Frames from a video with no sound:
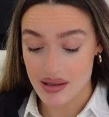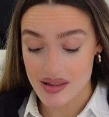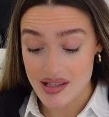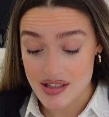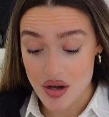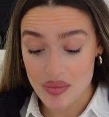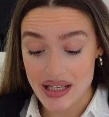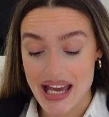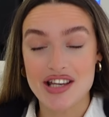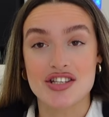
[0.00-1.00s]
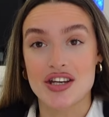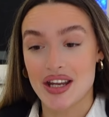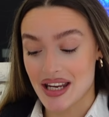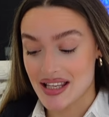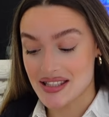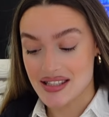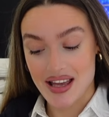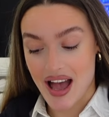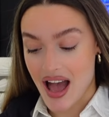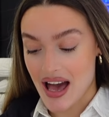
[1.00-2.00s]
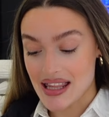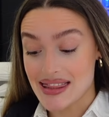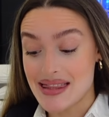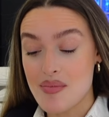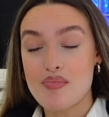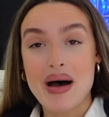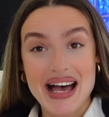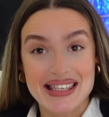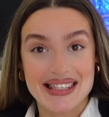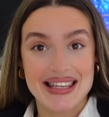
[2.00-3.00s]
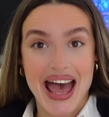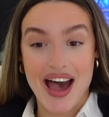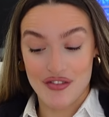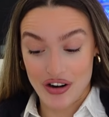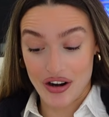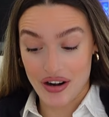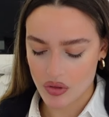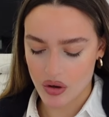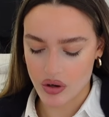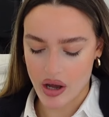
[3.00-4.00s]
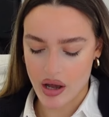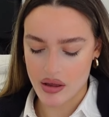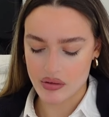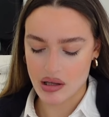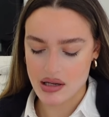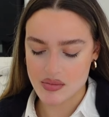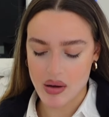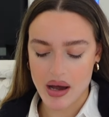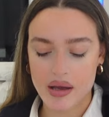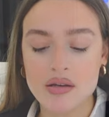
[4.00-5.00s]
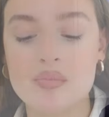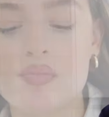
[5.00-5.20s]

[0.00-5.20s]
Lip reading: This combination is the best ever. Okay, and the last bite.